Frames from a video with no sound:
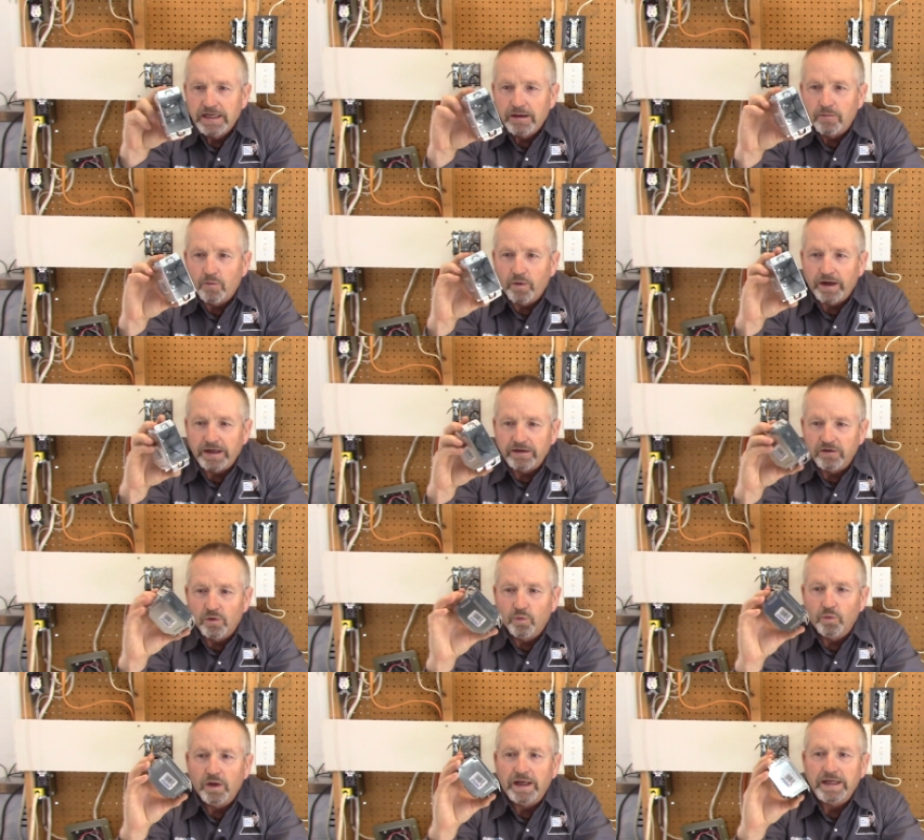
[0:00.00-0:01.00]
What I
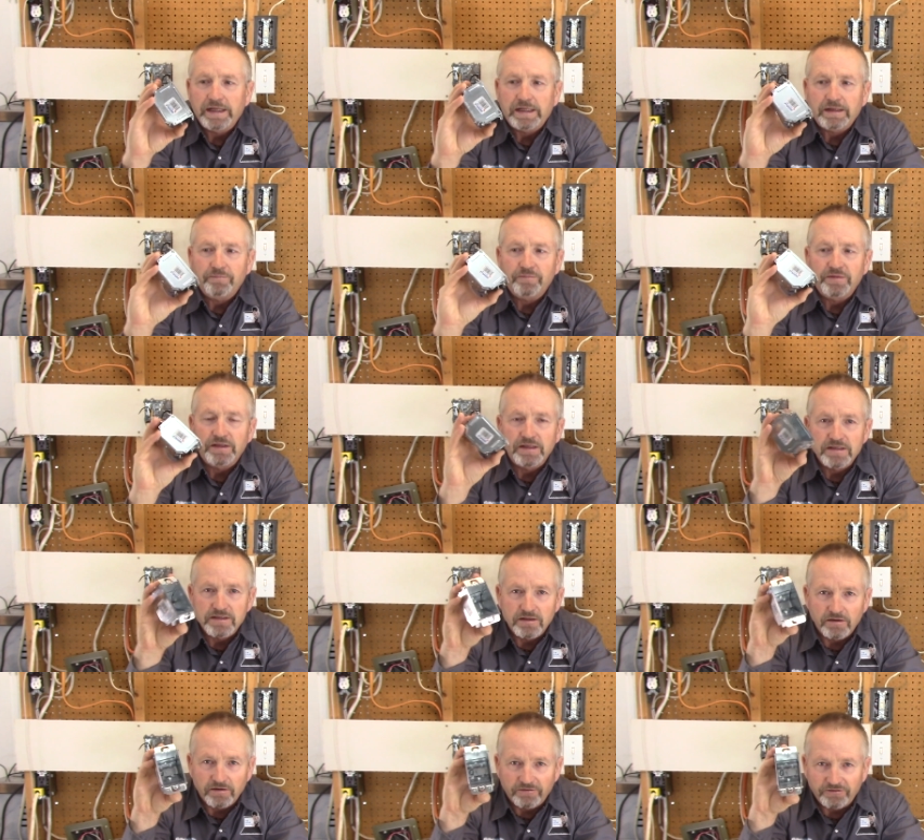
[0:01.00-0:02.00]
don't like is
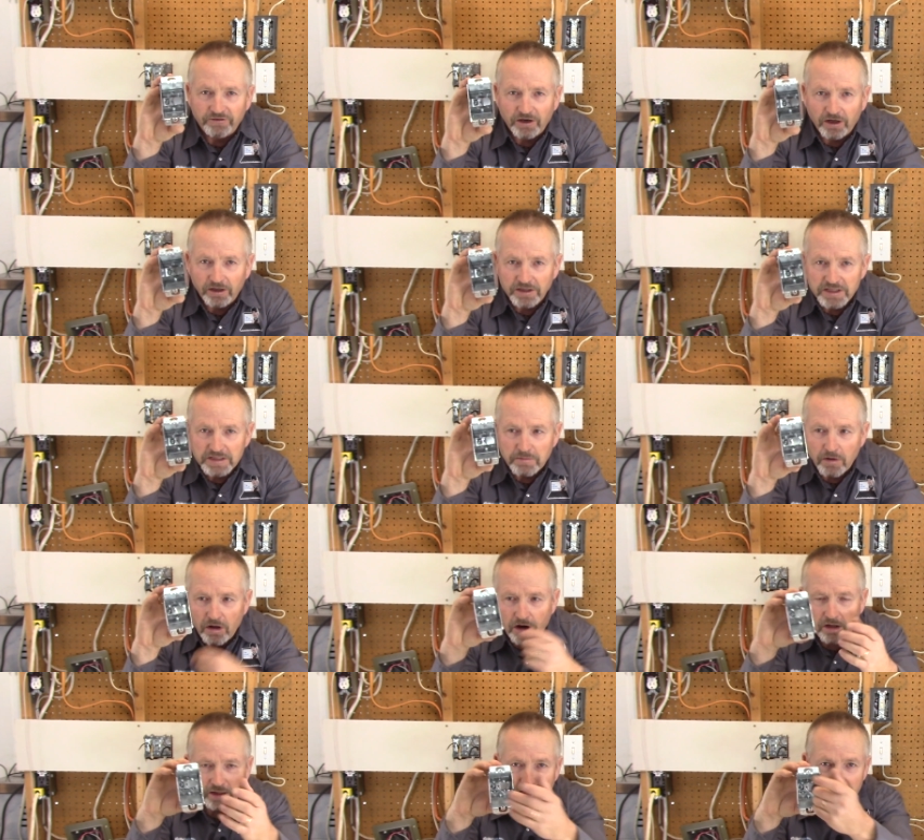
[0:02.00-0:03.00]
they're fairly
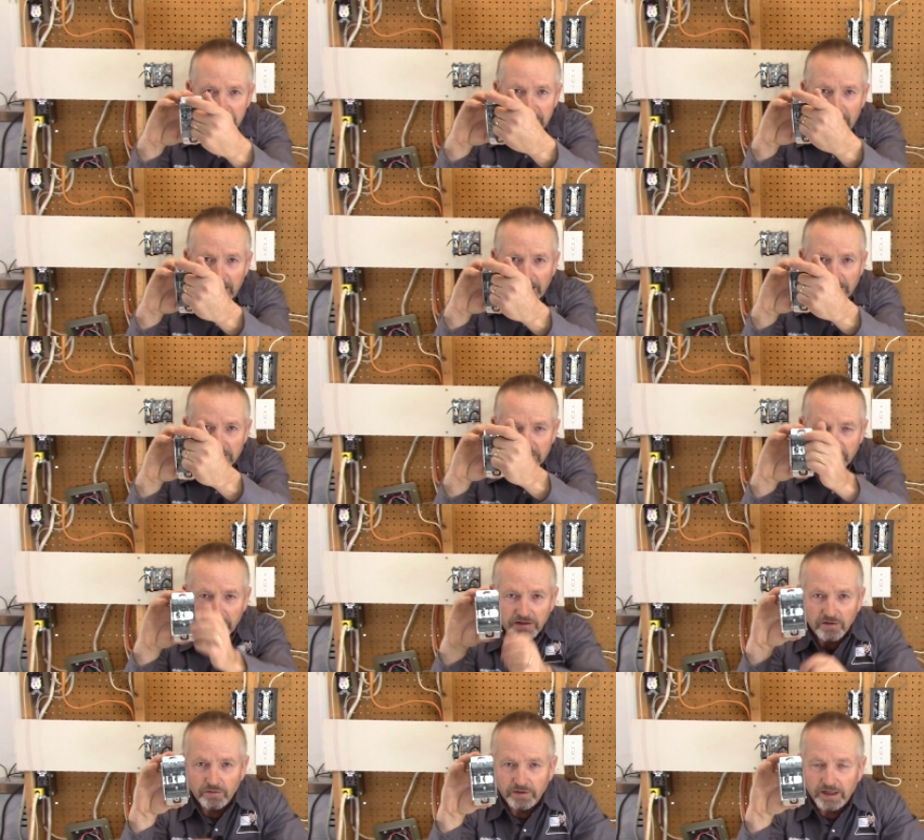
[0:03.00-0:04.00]
small inside so you
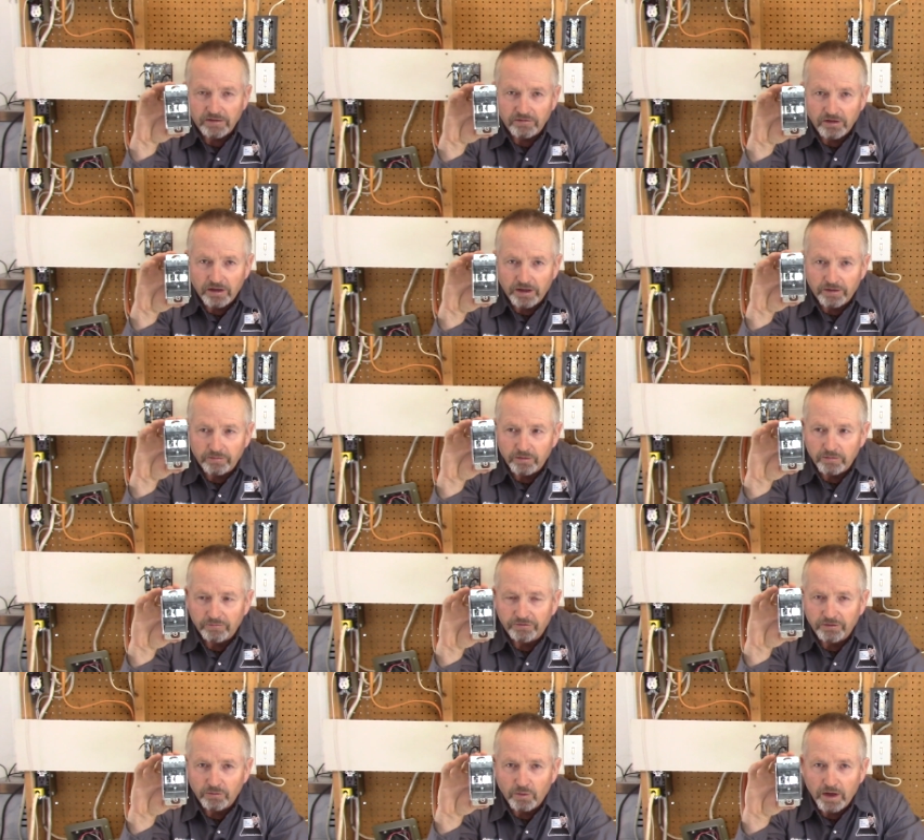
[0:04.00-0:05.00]
don't have a lot of room
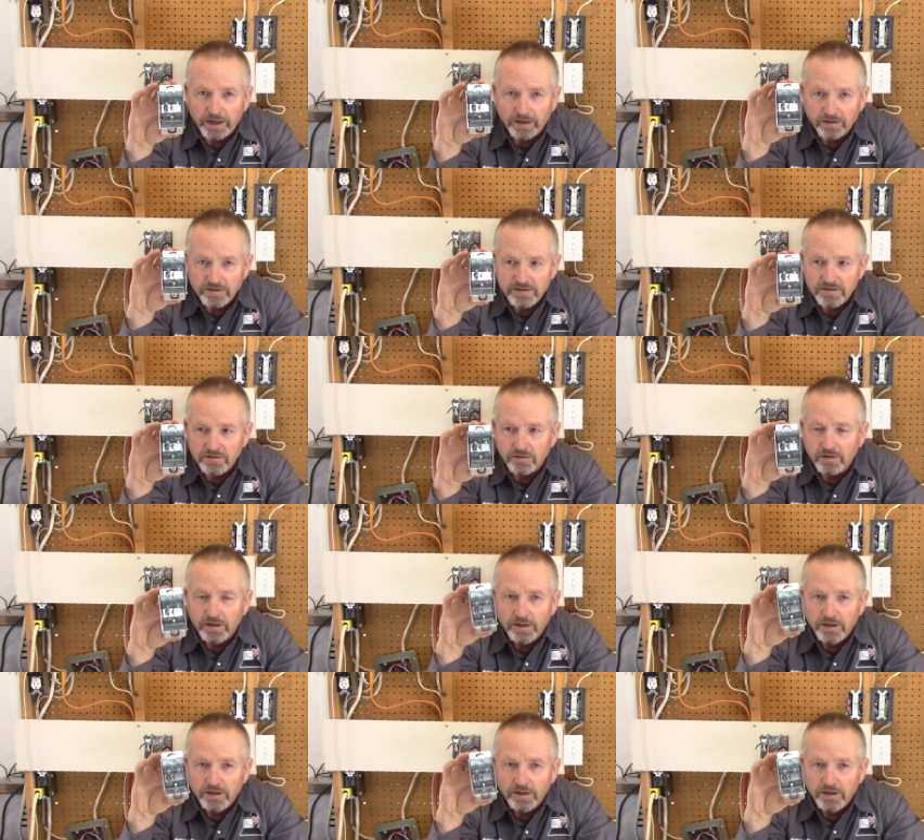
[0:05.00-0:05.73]
for wires so